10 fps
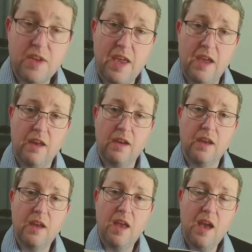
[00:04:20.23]
hand.
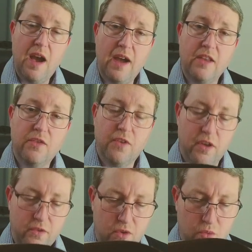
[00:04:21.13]
I and the
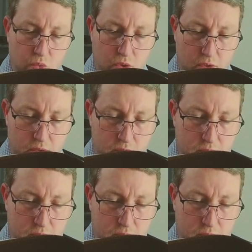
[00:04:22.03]
Father are one.